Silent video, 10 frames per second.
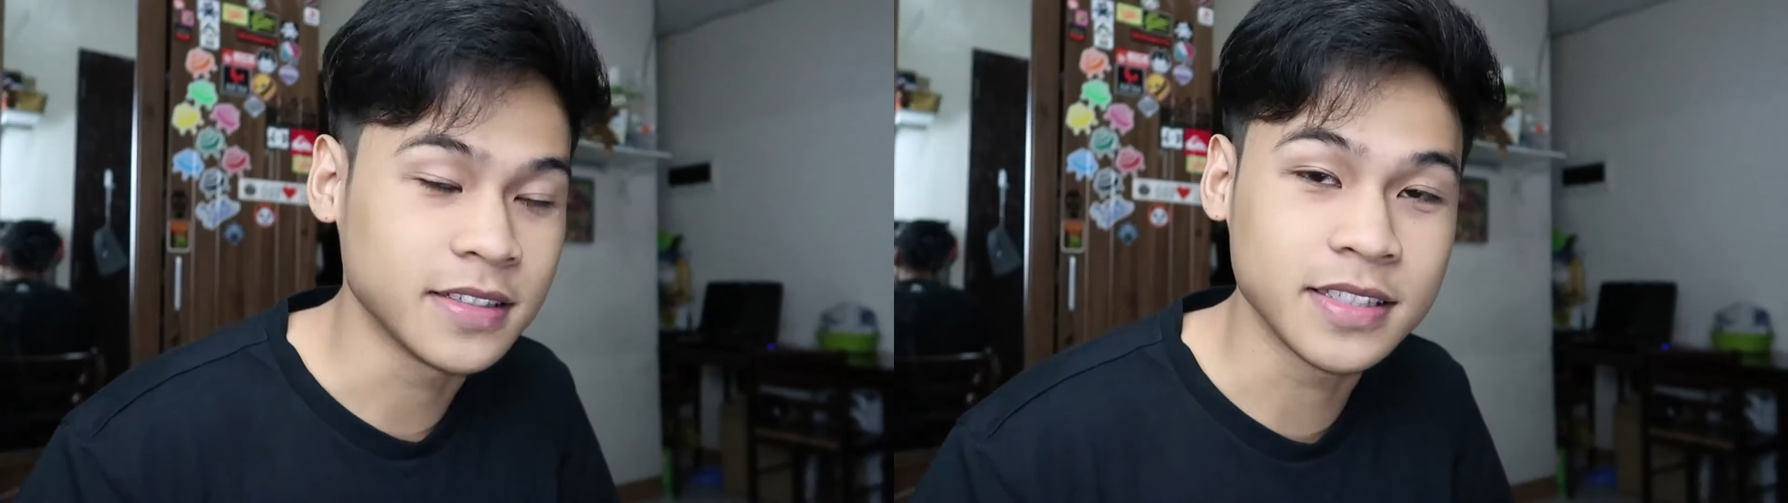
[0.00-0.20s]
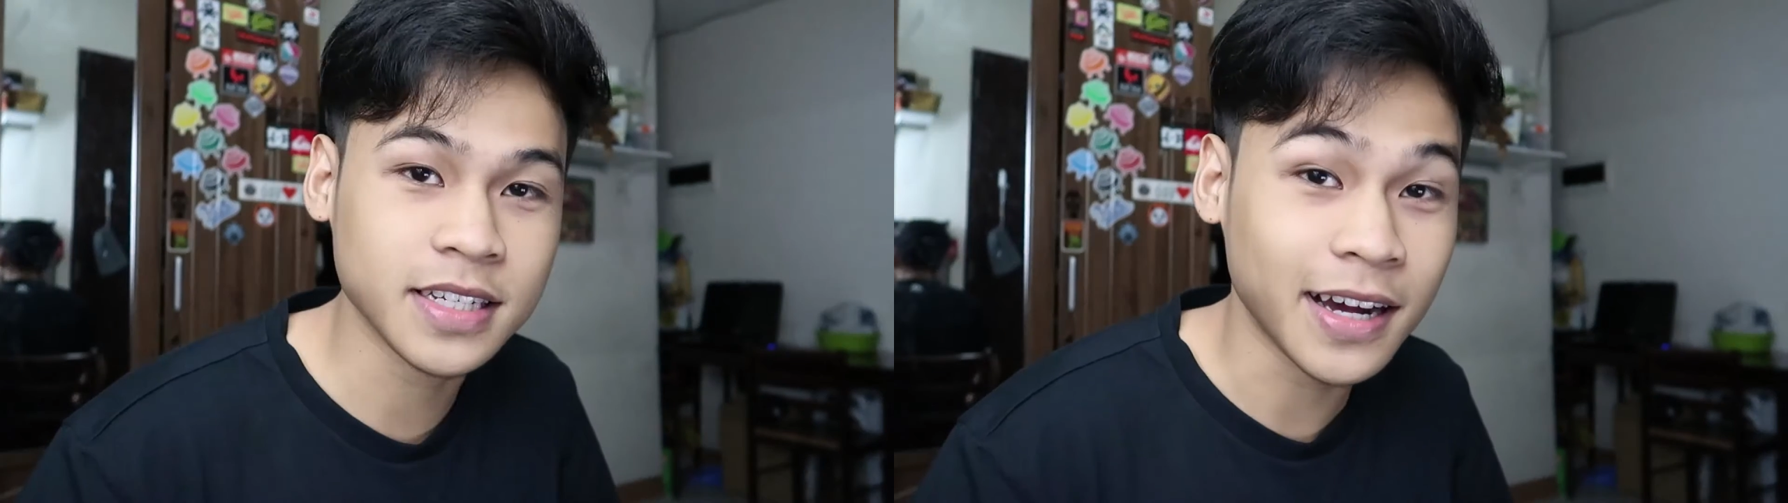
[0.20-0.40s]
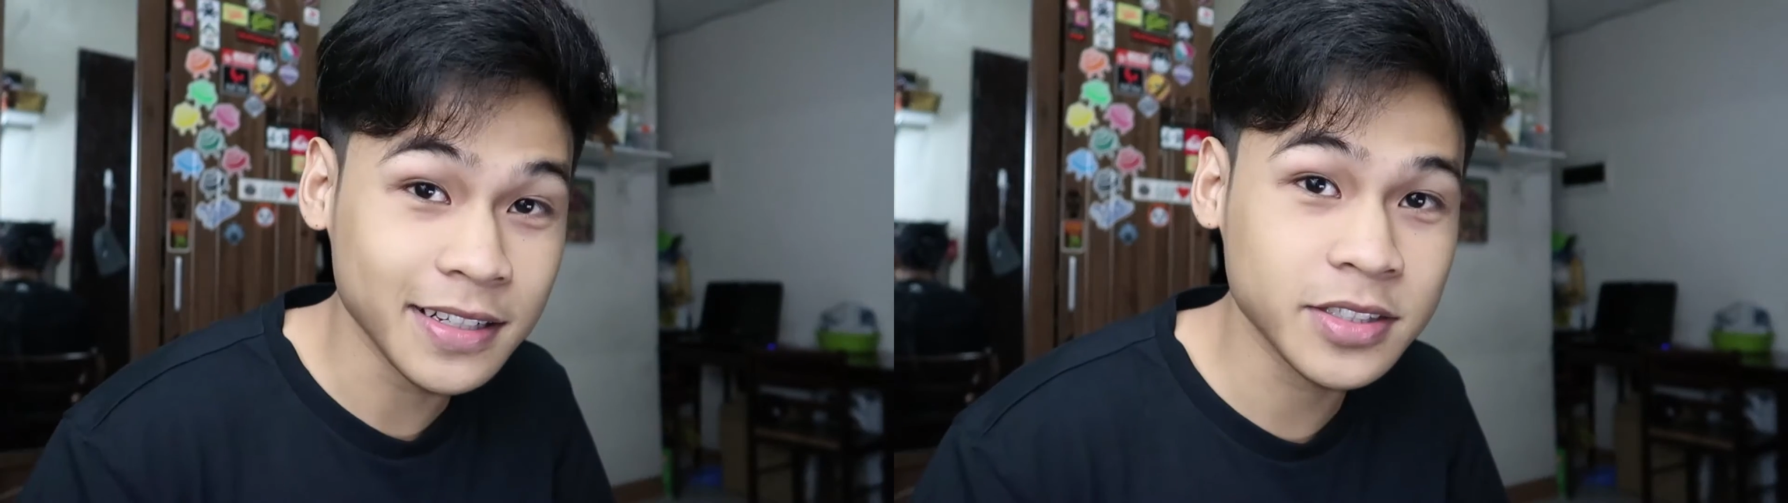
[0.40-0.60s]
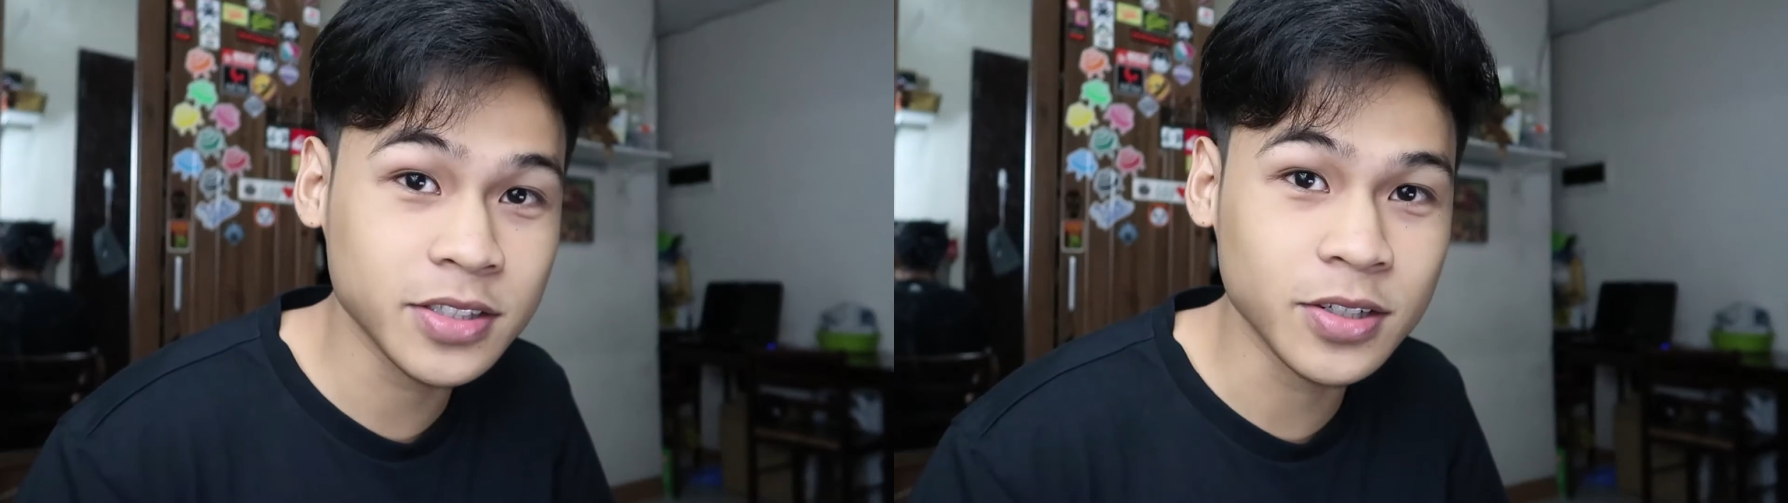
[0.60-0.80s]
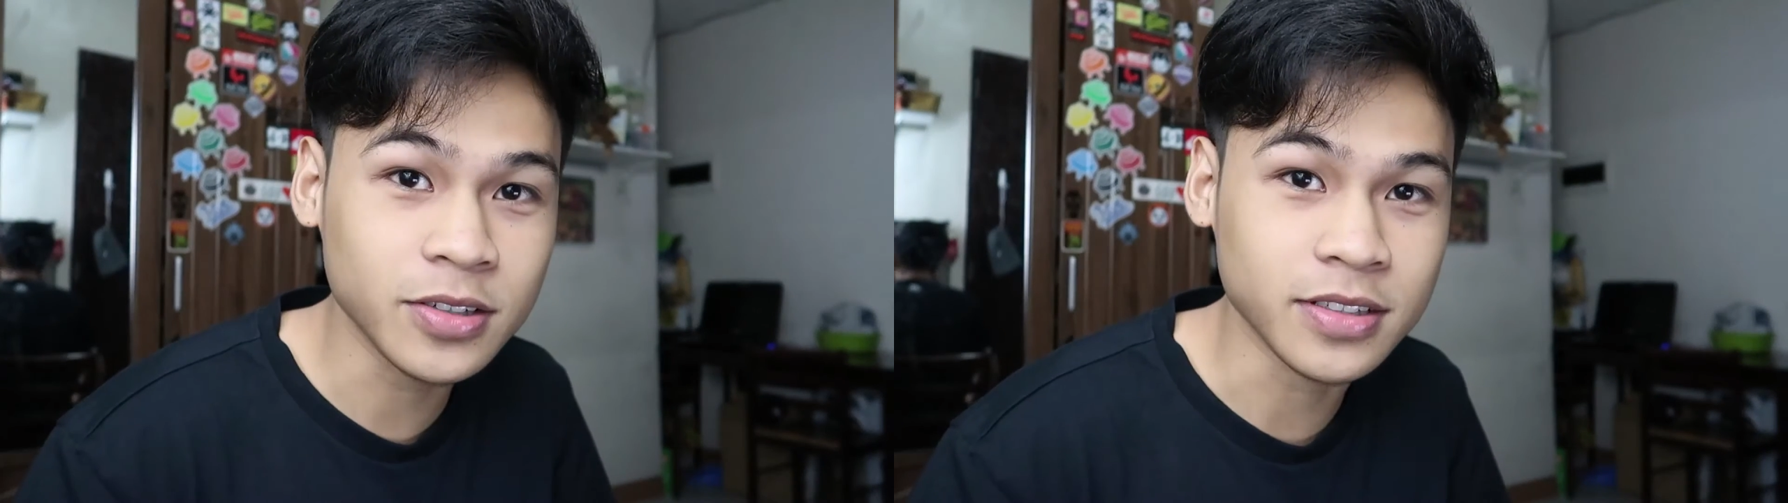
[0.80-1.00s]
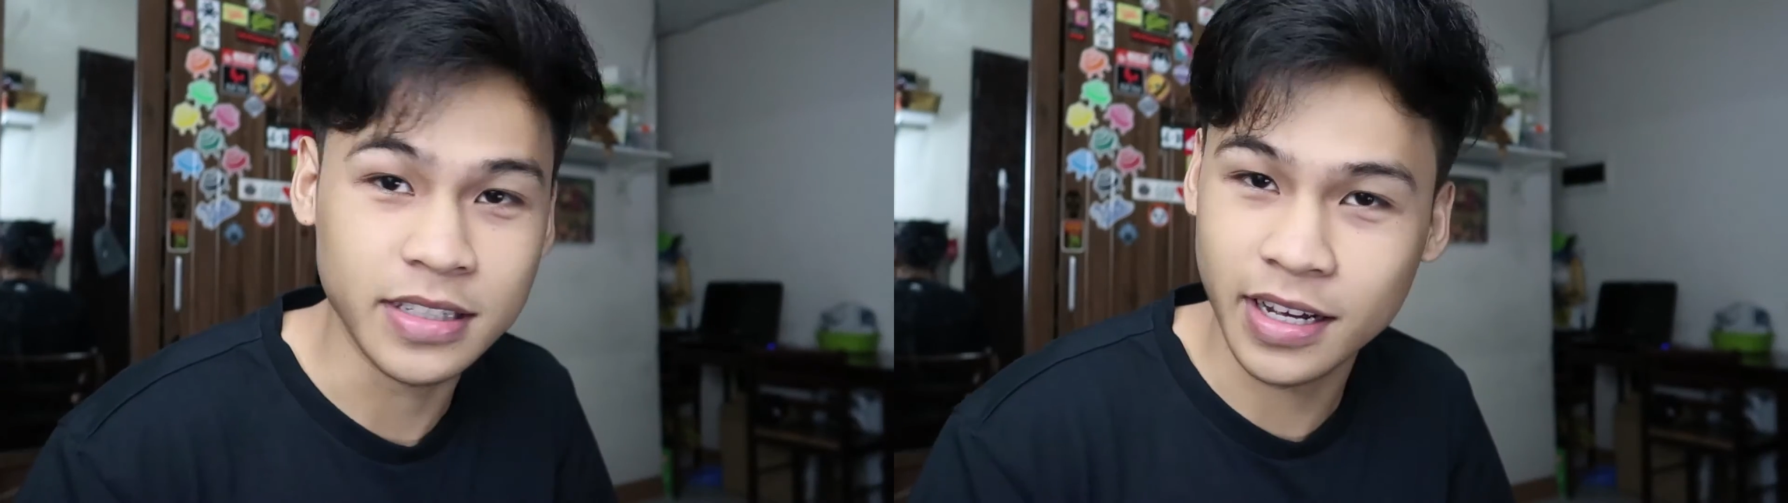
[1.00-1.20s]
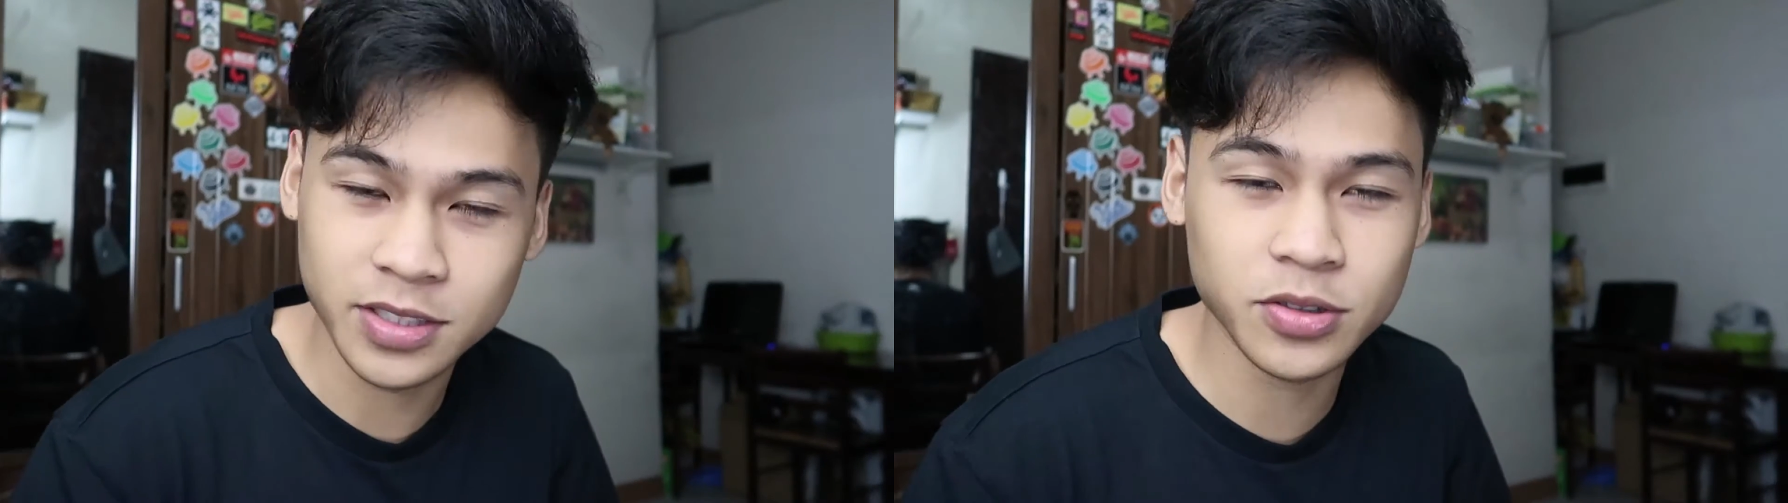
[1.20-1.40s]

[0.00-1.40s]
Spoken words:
Sa college, no? Daghan